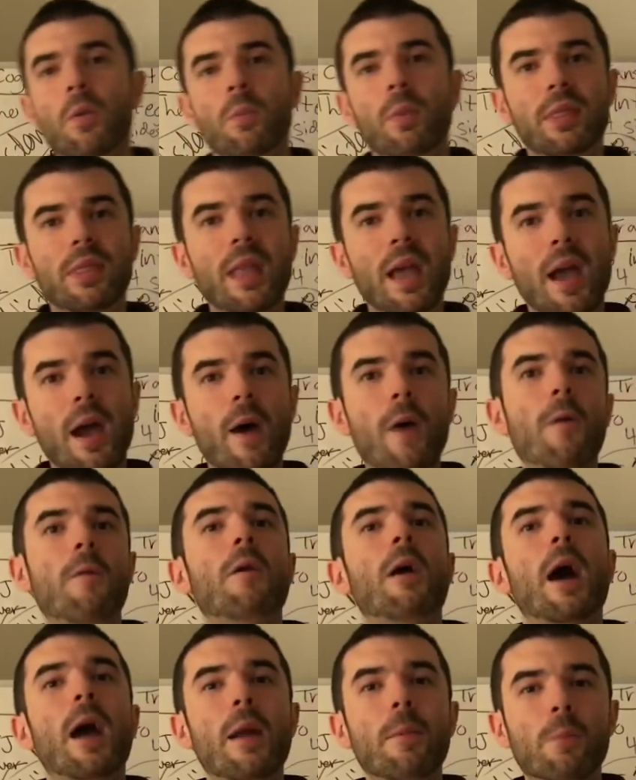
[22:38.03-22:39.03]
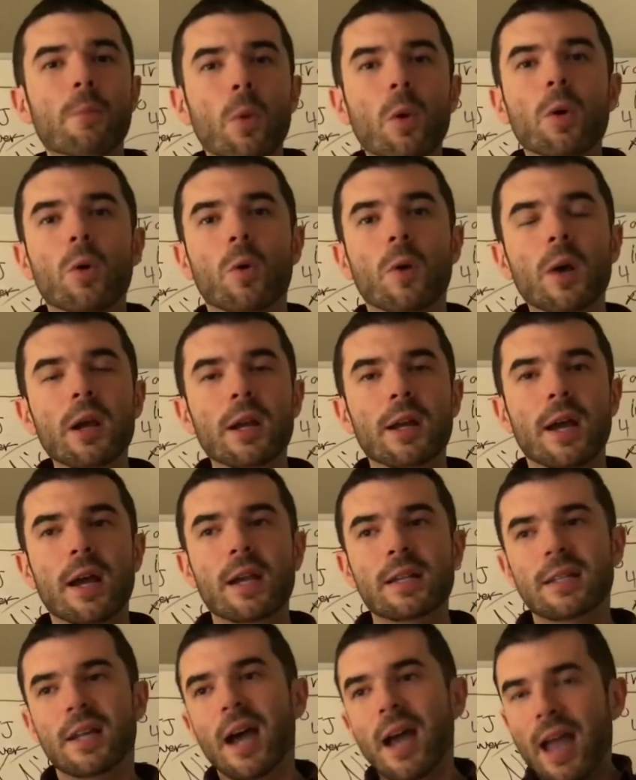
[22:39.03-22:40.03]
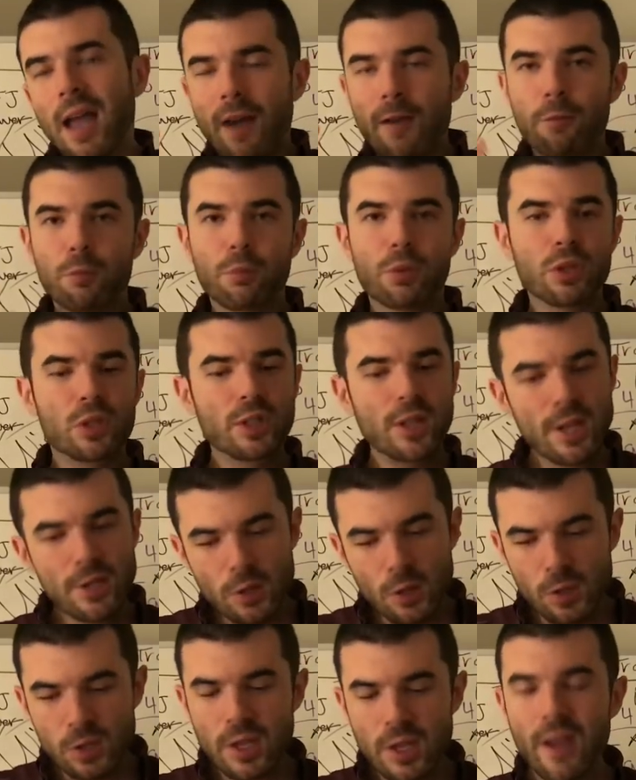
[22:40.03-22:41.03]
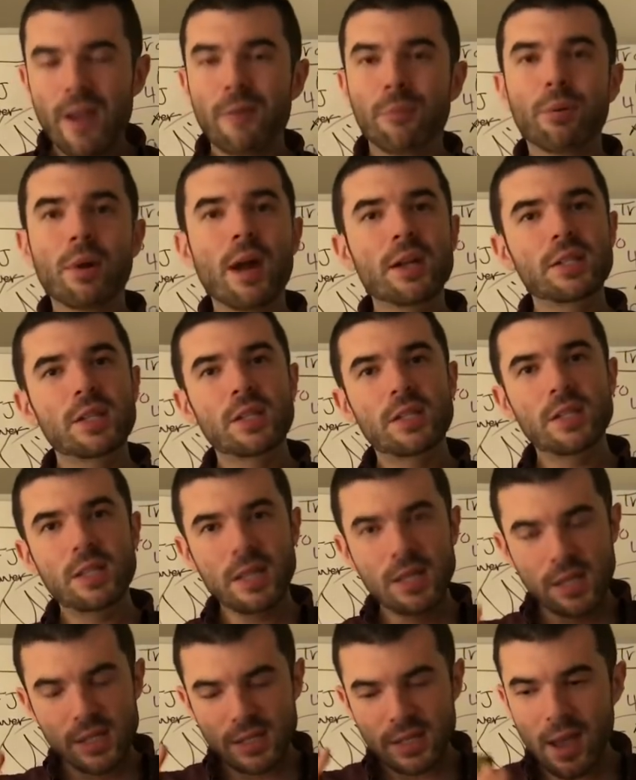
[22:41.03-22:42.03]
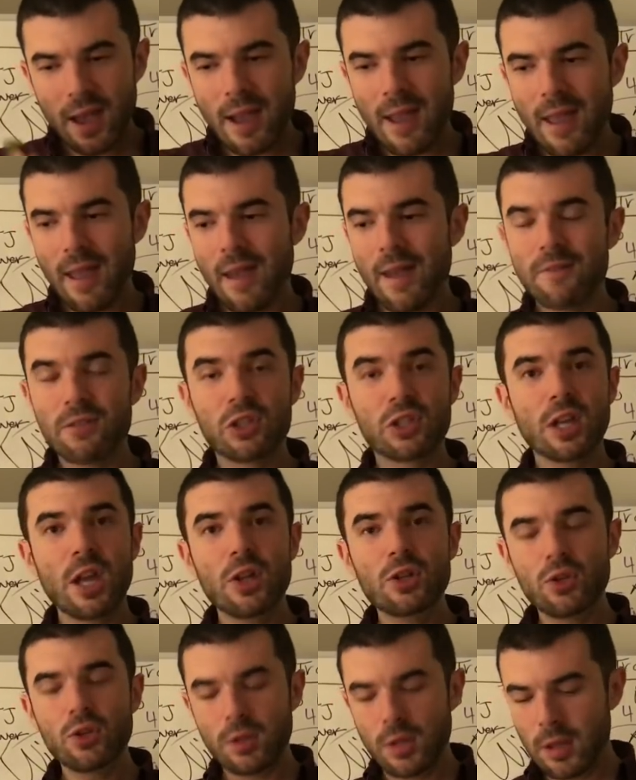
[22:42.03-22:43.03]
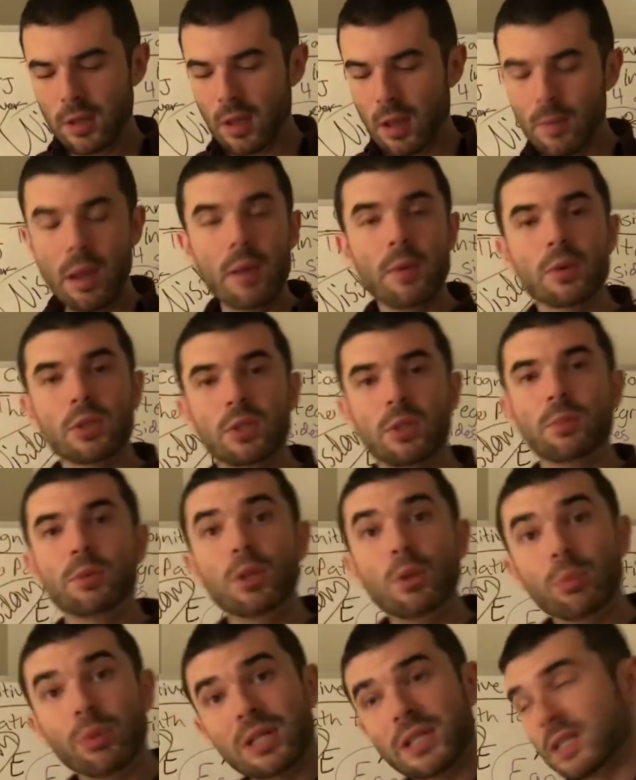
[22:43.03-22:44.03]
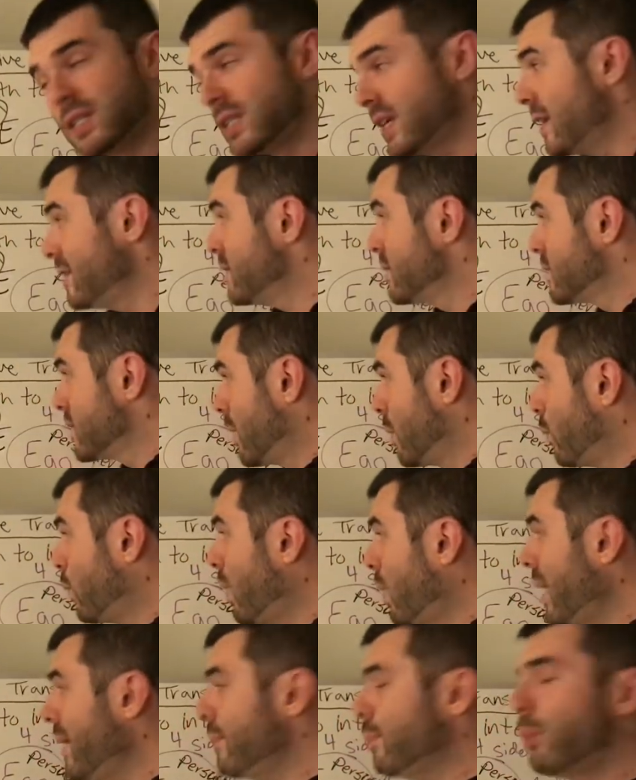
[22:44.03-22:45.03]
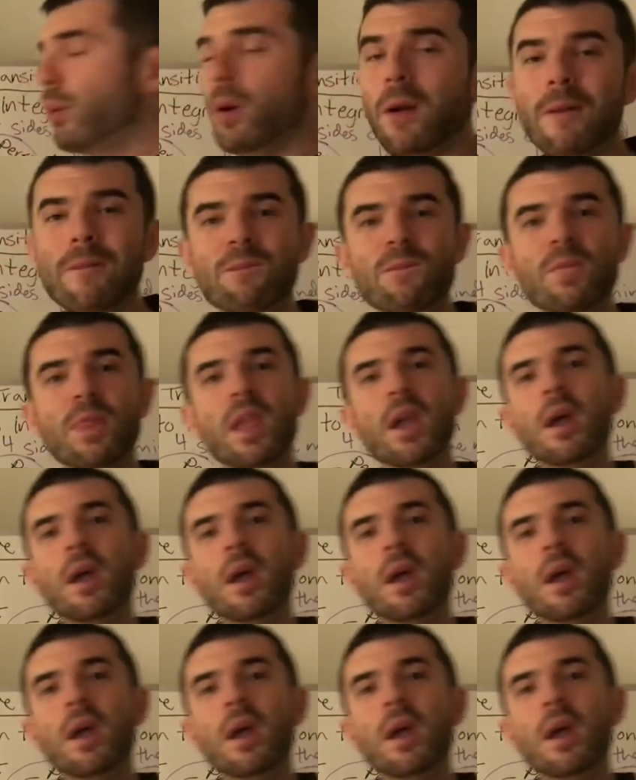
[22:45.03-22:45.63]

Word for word: But now I'm more organized. I have procedures, I have processes, I have scheduling, I'm able to do presentations on a whiteboard.